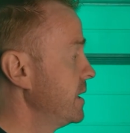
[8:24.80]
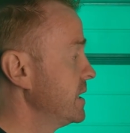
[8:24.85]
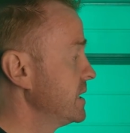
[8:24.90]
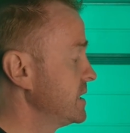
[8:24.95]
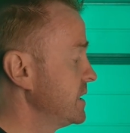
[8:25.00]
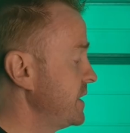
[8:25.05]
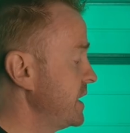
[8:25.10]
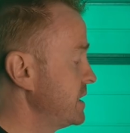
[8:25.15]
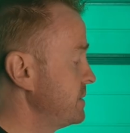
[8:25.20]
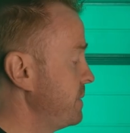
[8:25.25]

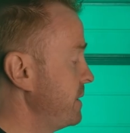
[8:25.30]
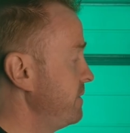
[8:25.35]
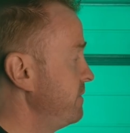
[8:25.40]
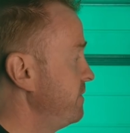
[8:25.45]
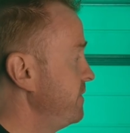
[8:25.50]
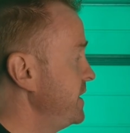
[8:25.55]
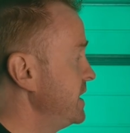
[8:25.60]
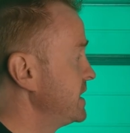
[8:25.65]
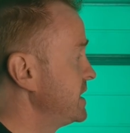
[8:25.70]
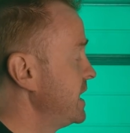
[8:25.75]
So that's been
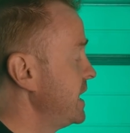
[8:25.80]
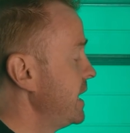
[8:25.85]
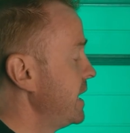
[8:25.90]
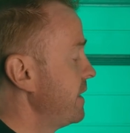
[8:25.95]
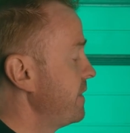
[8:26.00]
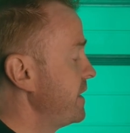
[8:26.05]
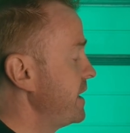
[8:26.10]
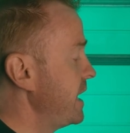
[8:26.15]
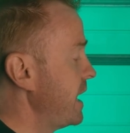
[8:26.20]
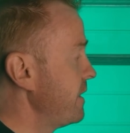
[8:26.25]
fixed.
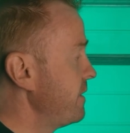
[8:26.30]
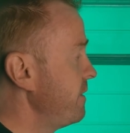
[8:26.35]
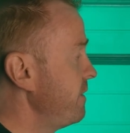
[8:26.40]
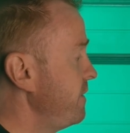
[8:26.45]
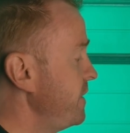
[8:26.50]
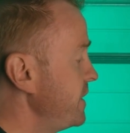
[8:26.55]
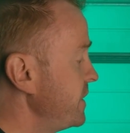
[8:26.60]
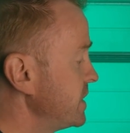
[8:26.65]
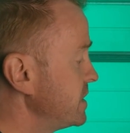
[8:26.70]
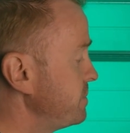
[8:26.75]
The other
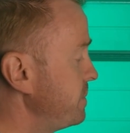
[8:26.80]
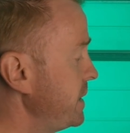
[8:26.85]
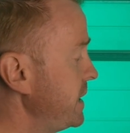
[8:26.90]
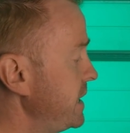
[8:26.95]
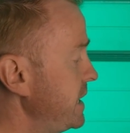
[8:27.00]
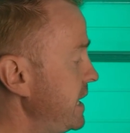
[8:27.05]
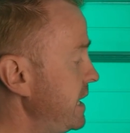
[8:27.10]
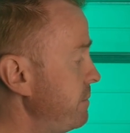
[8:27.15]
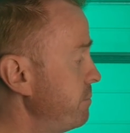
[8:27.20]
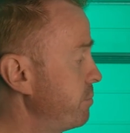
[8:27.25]
thing that's
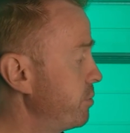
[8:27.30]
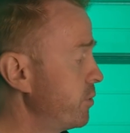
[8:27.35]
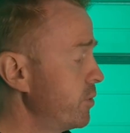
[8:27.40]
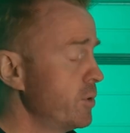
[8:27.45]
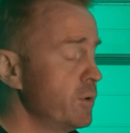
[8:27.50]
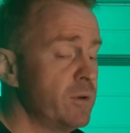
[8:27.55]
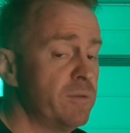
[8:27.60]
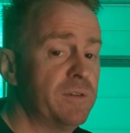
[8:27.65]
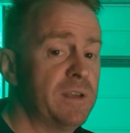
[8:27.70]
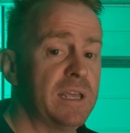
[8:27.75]
been
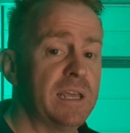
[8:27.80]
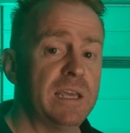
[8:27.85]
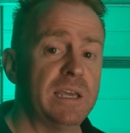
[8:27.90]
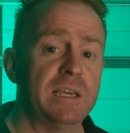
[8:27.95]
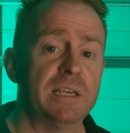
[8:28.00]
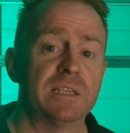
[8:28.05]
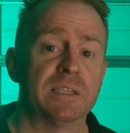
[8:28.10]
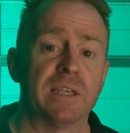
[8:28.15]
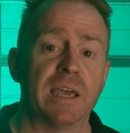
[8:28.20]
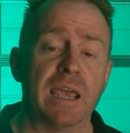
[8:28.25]
improved
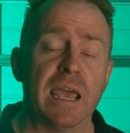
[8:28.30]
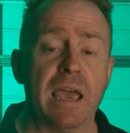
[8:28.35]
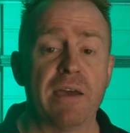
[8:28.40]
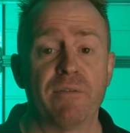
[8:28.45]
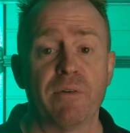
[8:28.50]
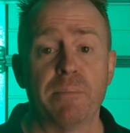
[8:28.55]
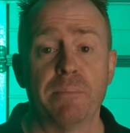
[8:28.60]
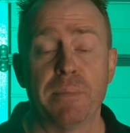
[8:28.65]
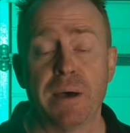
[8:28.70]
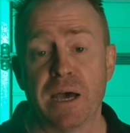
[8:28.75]
is they
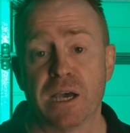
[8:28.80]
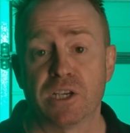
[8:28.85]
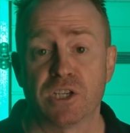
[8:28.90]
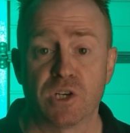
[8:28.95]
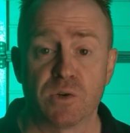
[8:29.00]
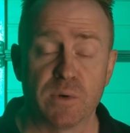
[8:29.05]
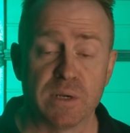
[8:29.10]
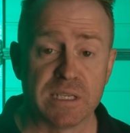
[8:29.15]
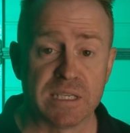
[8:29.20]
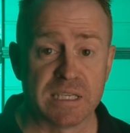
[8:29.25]
have a
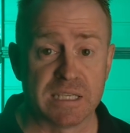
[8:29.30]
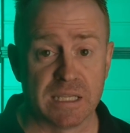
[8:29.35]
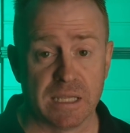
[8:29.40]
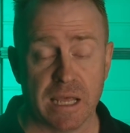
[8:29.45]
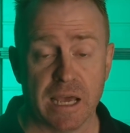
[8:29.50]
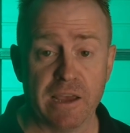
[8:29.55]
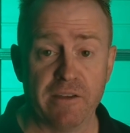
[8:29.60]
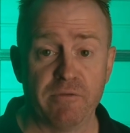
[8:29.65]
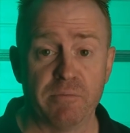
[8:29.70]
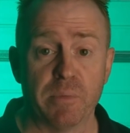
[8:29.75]
master and
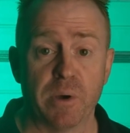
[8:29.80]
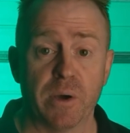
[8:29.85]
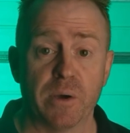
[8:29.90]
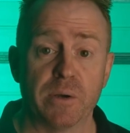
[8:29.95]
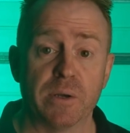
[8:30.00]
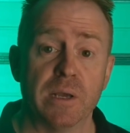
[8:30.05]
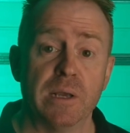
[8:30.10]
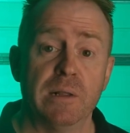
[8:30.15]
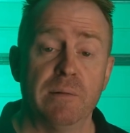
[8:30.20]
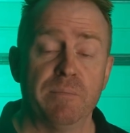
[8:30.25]
slave
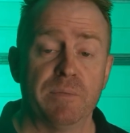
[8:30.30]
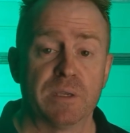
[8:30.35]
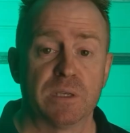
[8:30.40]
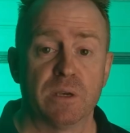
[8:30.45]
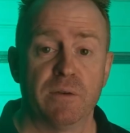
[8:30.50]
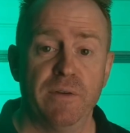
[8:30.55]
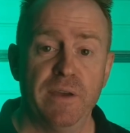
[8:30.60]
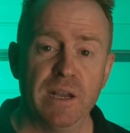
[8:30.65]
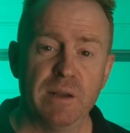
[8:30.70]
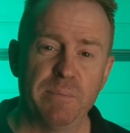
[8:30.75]
mode.
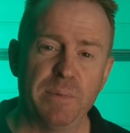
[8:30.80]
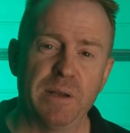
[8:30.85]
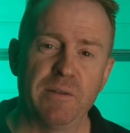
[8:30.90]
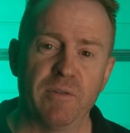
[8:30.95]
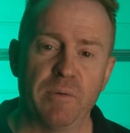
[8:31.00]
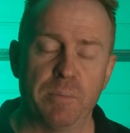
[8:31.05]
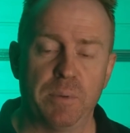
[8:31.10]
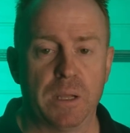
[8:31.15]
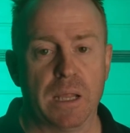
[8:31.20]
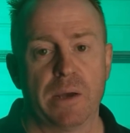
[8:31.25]
So I've had a bit
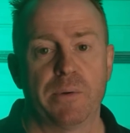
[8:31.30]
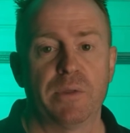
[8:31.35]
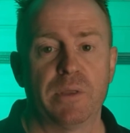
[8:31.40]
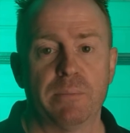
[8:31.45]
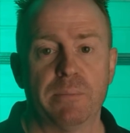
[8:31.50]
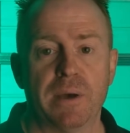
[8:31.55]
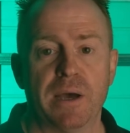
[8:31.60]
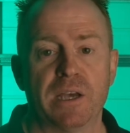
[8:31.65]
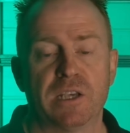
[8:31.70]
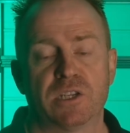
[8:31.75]
of a play with
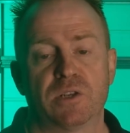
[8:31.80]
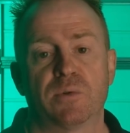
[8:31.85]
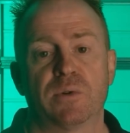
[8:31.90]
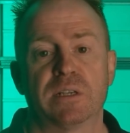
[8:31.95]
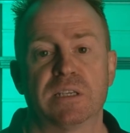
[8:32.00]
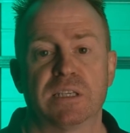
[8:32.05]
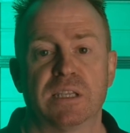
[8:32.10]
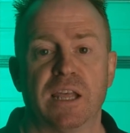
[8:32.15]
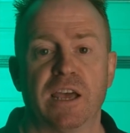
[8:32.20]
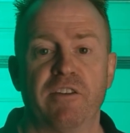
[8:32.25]
the master
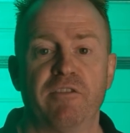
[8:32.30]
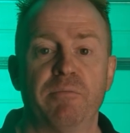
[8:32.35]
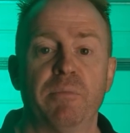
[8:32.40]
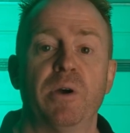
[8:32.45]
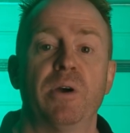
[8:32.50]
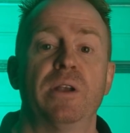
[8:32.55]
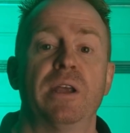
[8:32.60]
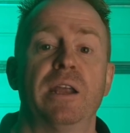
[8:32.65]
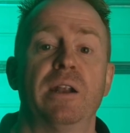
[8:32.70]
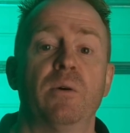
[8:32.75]
and slave
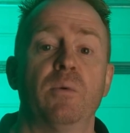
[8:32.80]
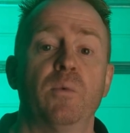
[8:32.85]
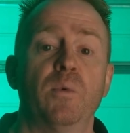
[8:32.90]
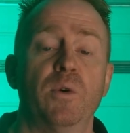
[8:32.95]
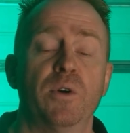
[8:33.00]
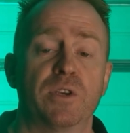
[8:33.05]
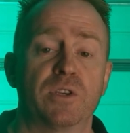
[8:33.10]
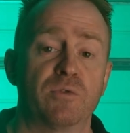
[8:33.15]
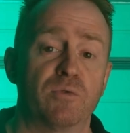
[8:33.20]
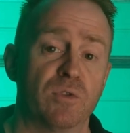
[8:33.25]
mode and it
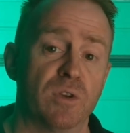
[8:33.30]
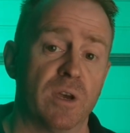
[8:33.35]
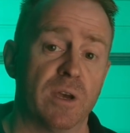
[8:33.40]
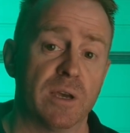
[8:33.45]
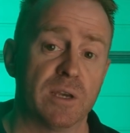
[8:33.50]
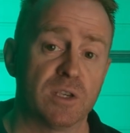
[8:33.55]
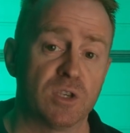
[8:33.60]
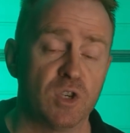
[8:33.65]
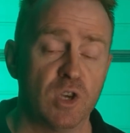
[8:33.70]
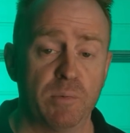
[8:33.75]
works
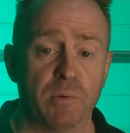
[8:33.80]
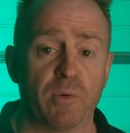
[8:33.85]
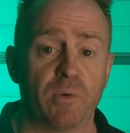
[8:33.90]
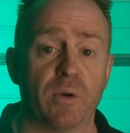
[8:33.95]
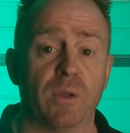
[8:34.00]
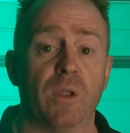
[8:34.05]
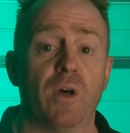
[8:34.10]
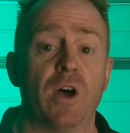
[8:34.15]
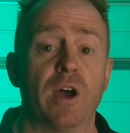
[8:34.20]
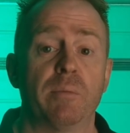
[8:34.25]
super
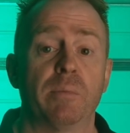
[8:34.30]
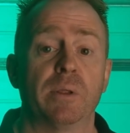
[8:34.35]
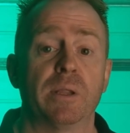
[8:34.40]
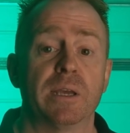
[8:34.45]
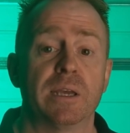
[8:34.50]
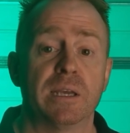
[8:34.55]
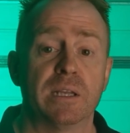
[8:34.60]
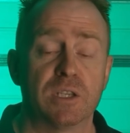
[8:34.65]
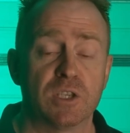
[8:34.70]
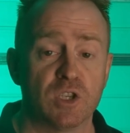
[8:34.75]

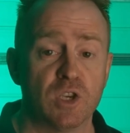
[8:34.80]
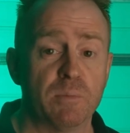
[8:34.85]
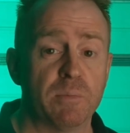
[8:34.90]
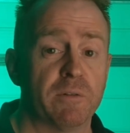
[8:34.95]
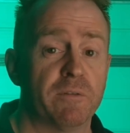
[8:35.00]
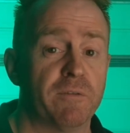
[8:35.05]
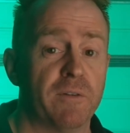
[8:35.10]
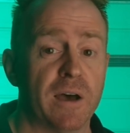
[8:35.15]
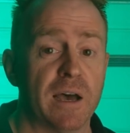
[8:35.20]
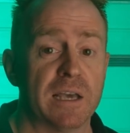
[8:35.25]
reliably. It's
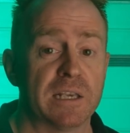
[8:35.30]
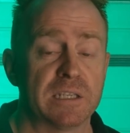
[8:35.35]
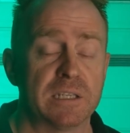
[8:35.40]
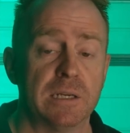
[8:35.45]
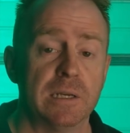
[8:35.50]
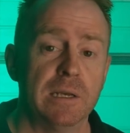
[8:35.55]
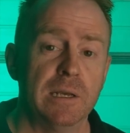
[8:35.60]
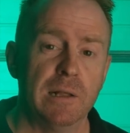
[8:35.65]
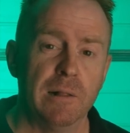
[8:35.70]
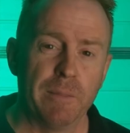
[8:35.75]
super fast.